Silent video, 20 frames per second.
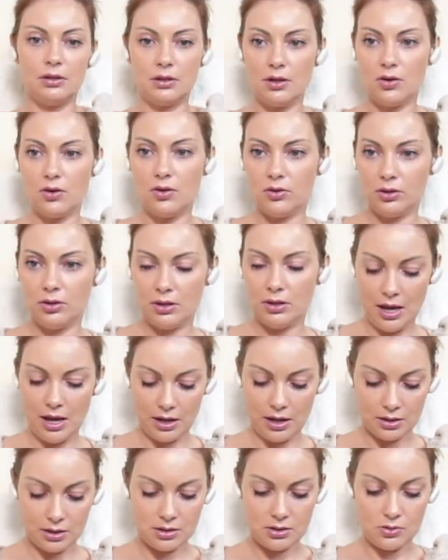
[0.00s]

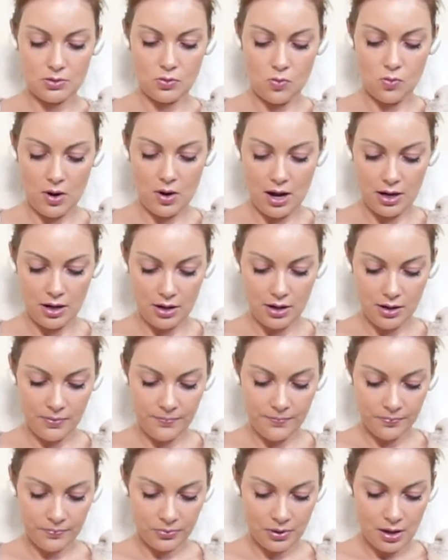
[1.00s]
turtleneck
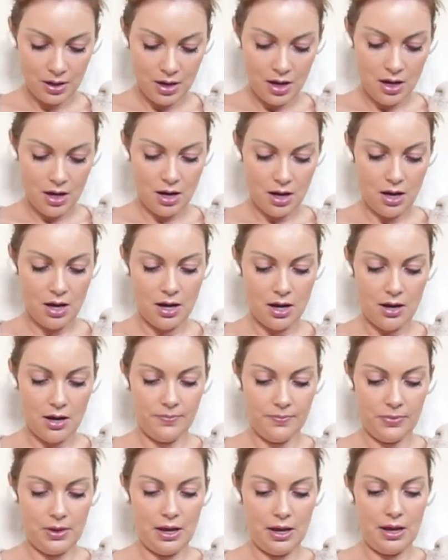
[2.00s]
sweater.
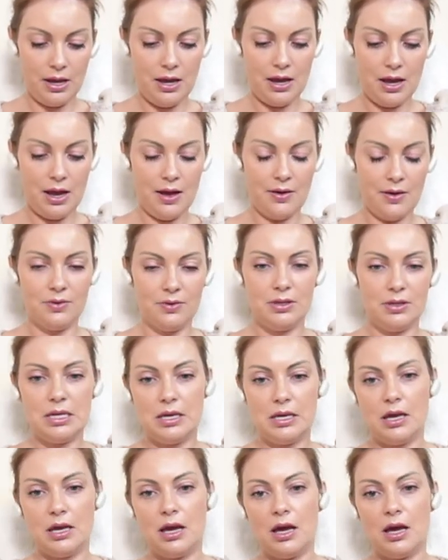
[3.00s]
Um, I have it